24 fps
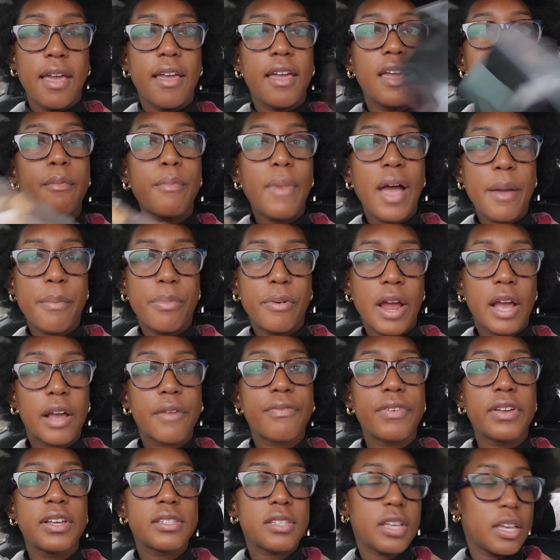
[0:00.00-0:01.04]
eat my
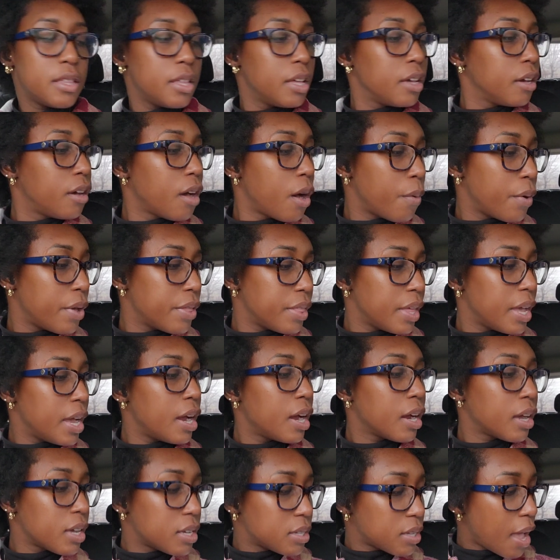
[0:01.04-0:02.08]
breakfast, and then go in
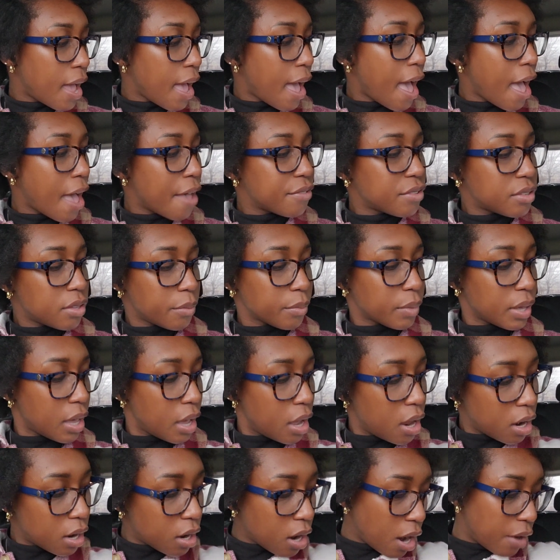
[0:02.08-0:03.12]
there because I have some
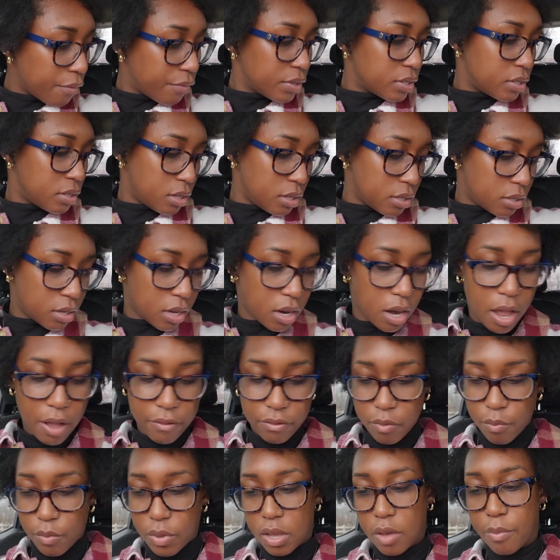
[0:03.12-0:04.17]
care conferences that I
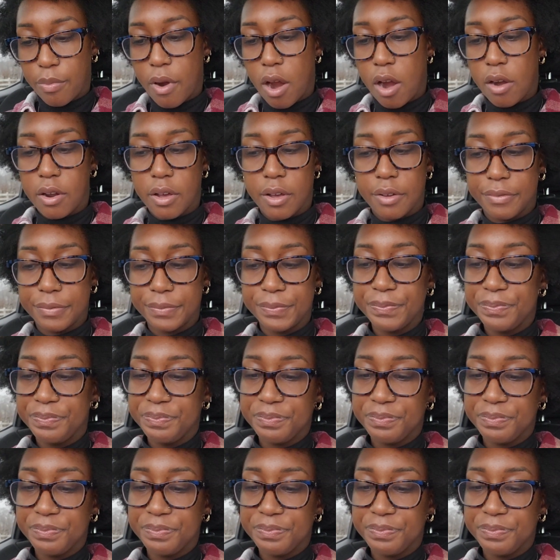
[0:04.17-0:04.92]
have to be a part of.